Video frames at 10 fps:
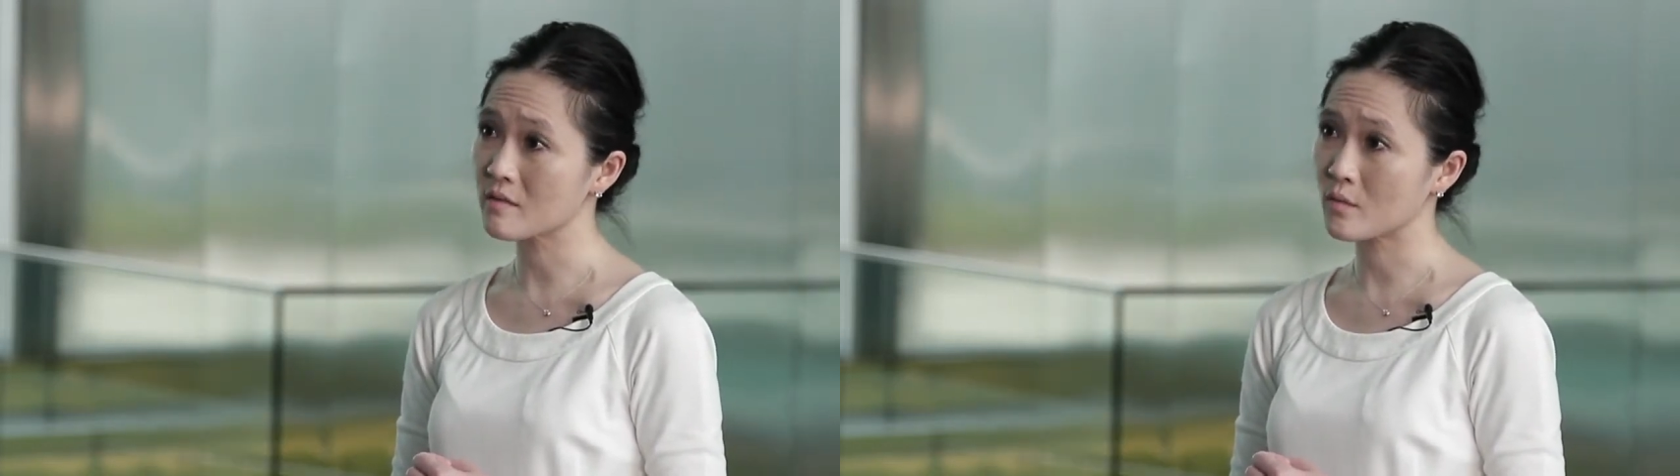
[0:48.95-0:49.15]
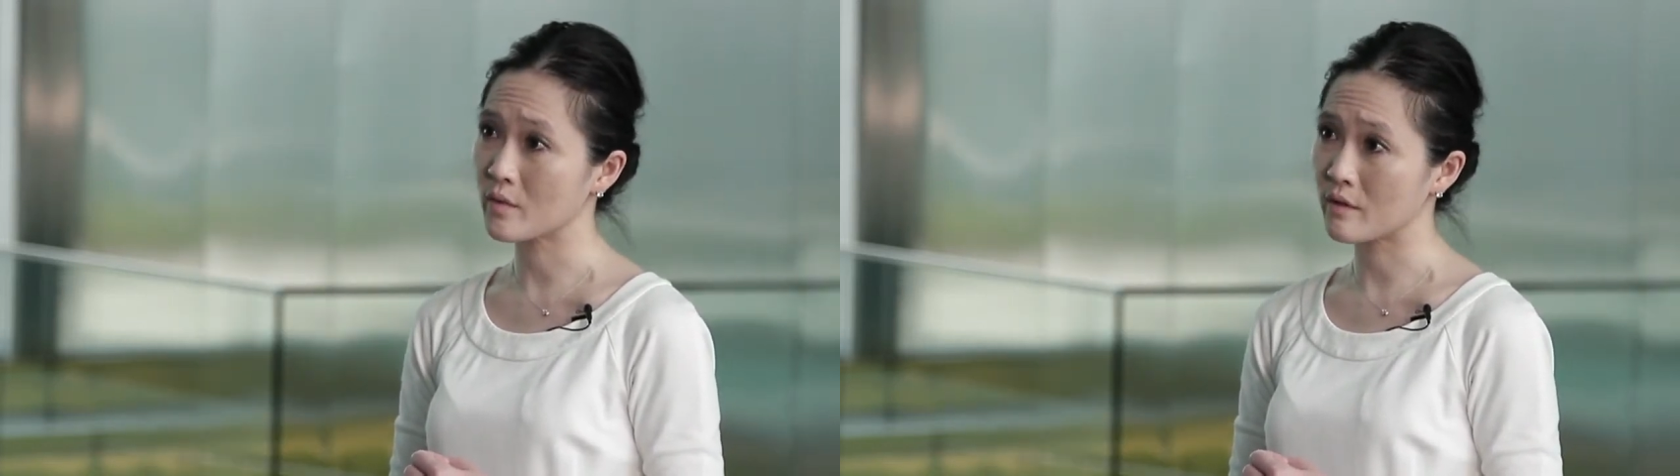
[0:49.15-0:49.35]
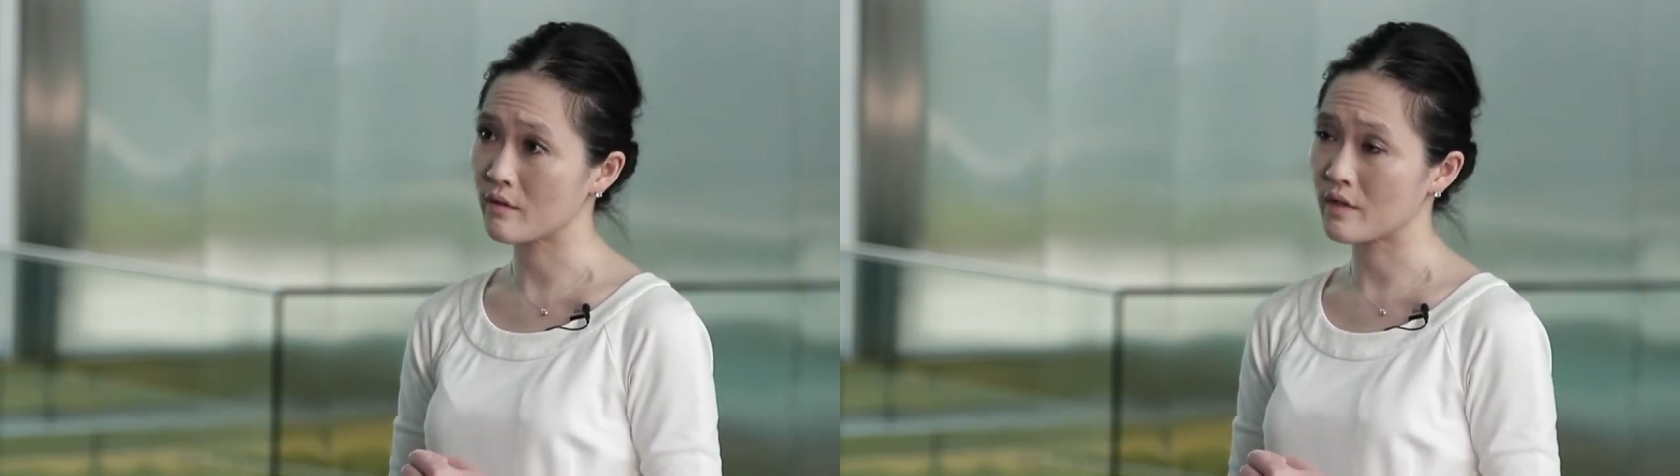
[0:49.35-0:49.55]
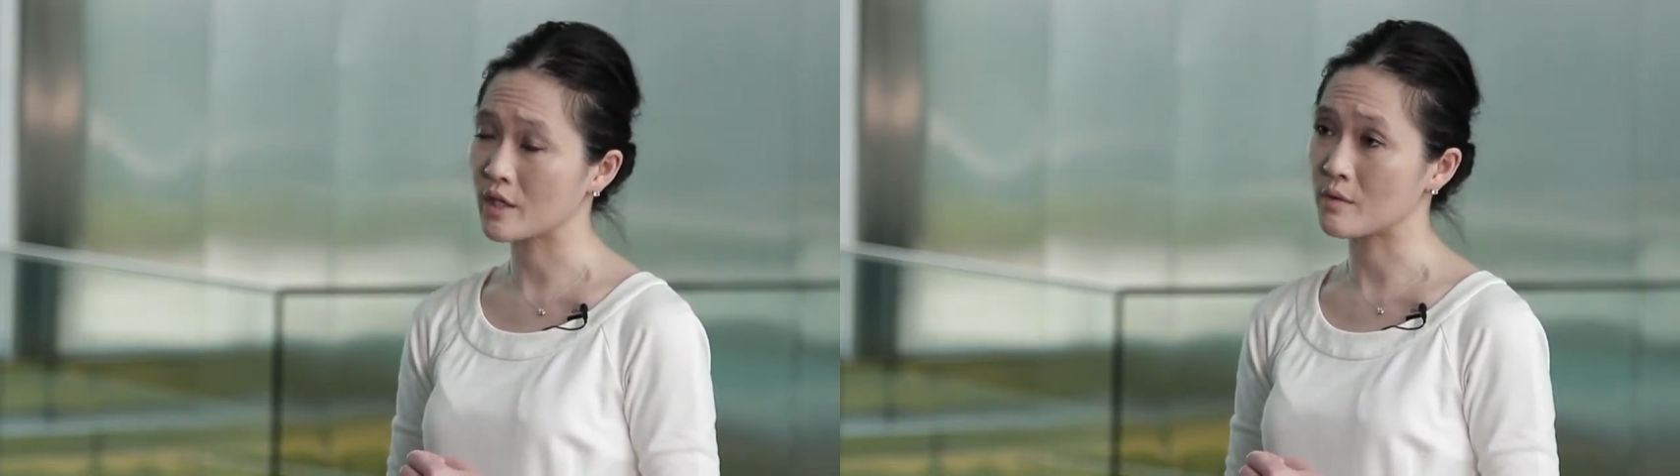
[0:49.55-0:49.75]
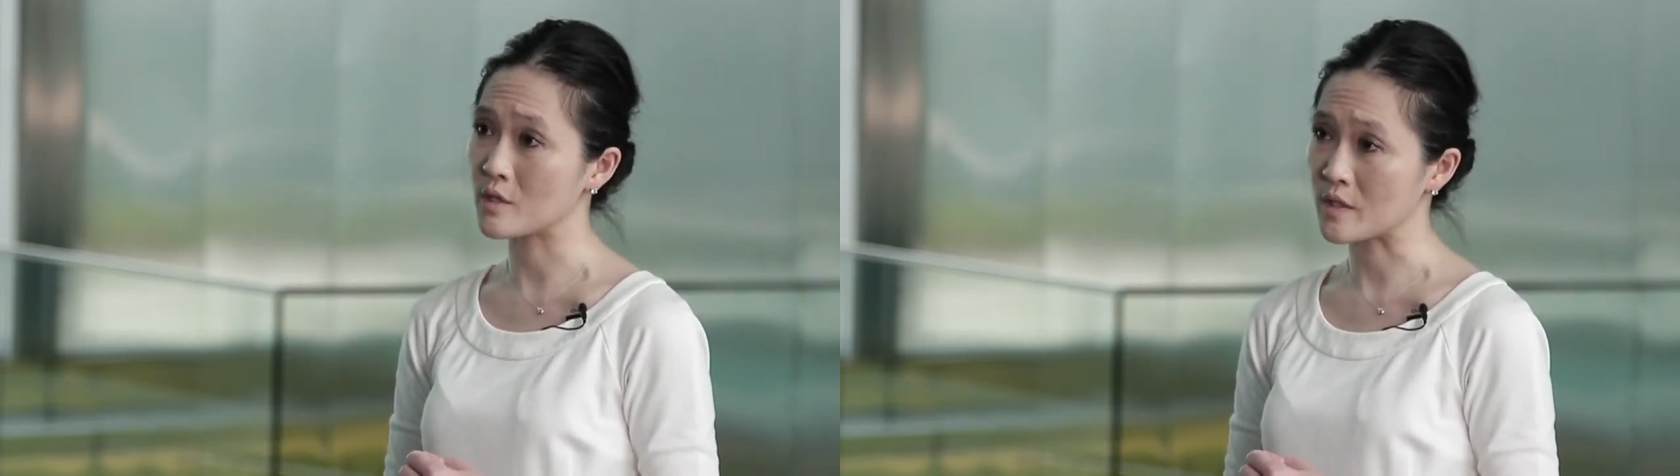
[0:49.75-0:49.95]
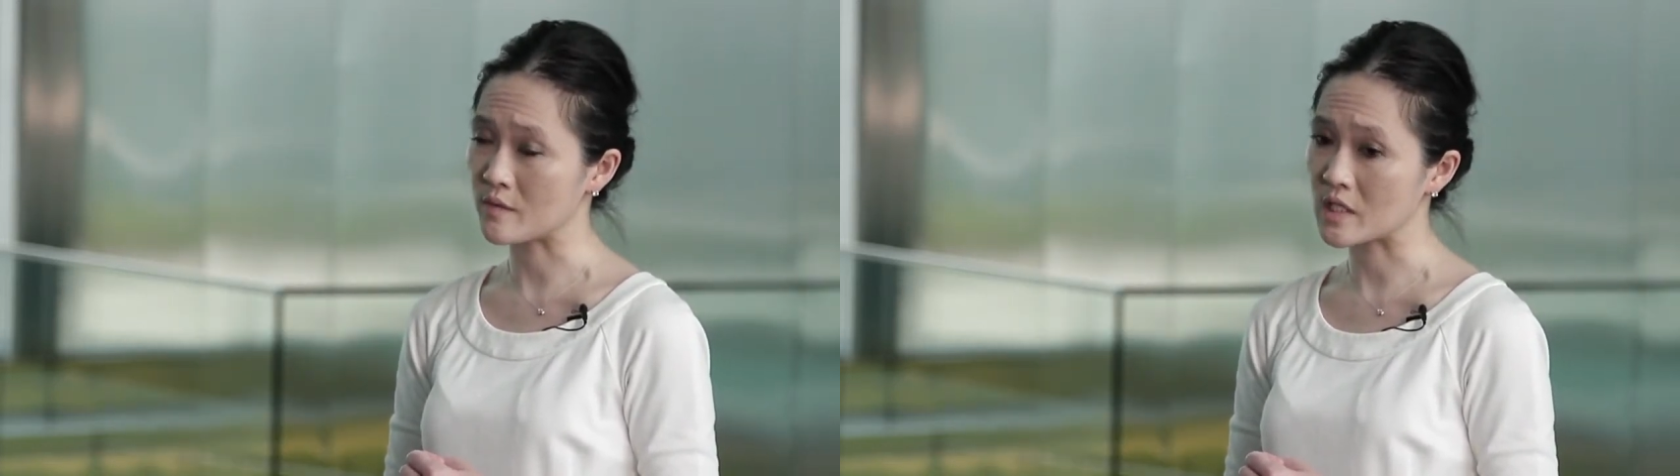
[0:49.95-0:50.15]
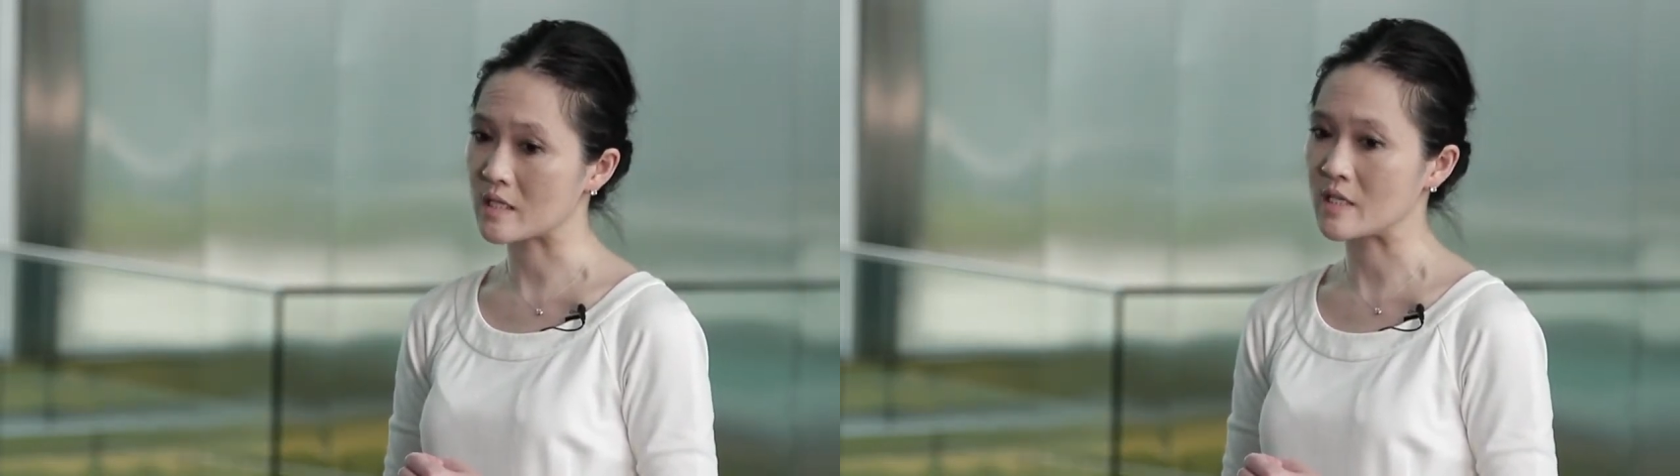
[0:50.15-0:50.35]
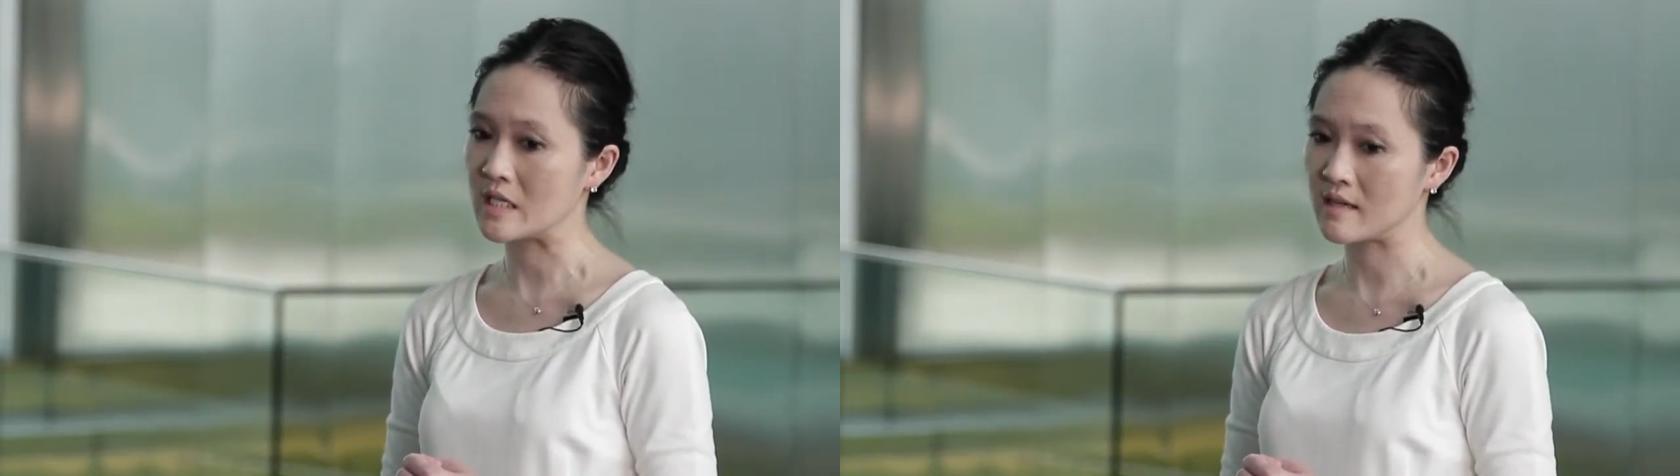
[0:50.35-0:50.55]
with increased risk for
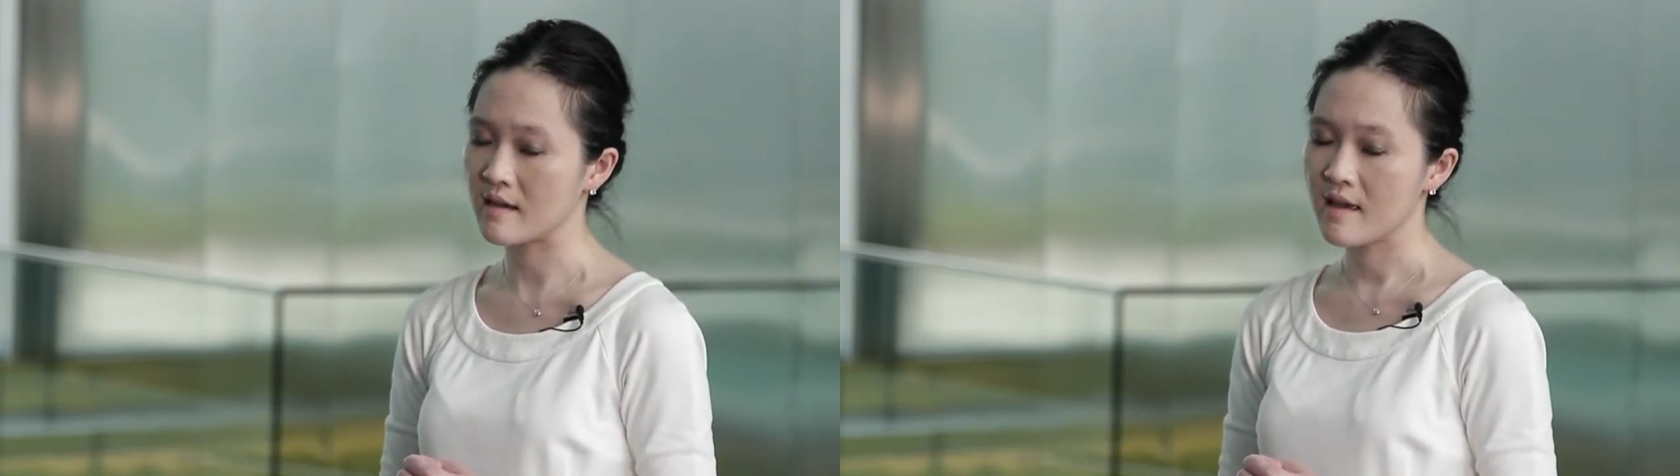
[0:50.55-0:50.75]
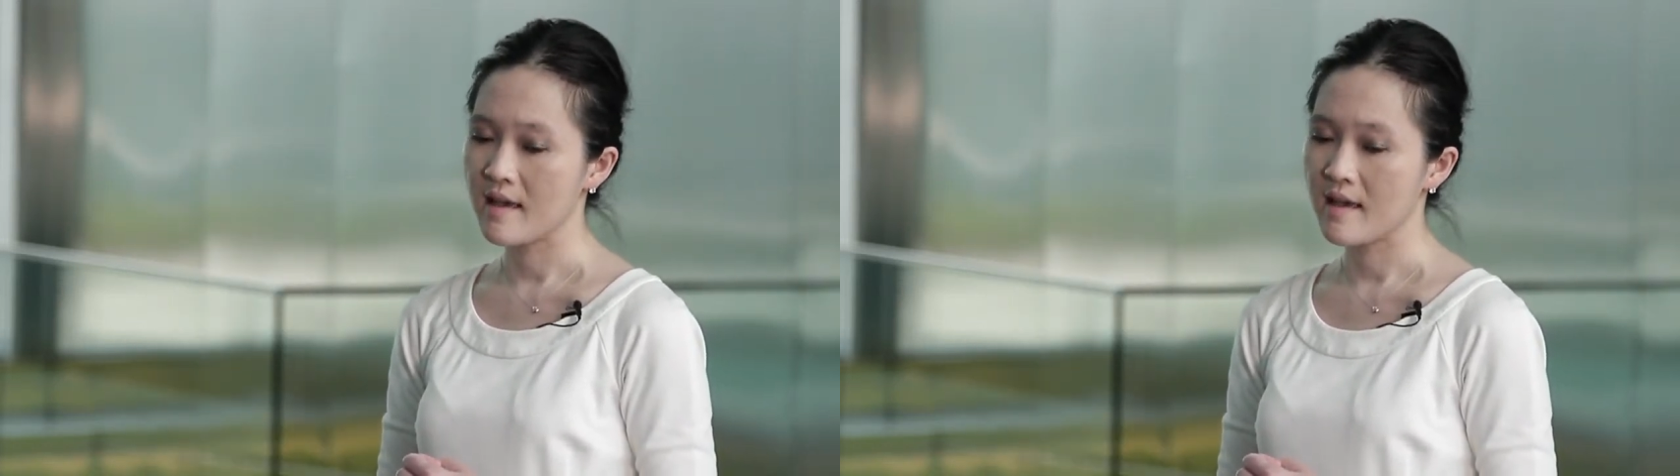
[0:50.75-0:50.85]
TB,